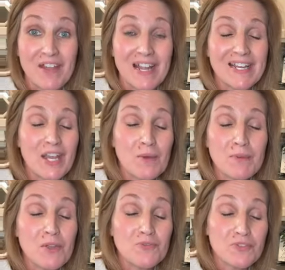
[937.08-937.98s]
If I can
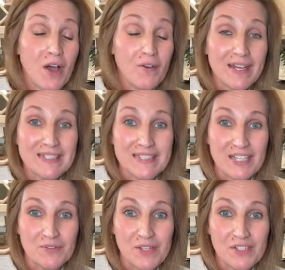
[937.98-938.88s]
help you, don't
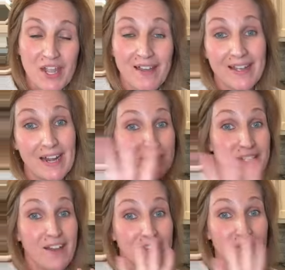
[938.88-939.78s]
hesitate to reach out, and I
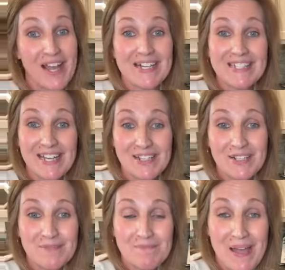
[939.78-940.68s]
will see all of you guys
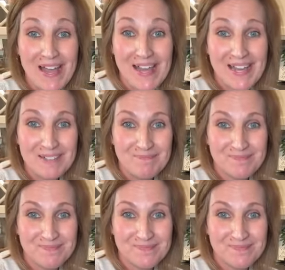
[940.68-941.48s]
later. Bye.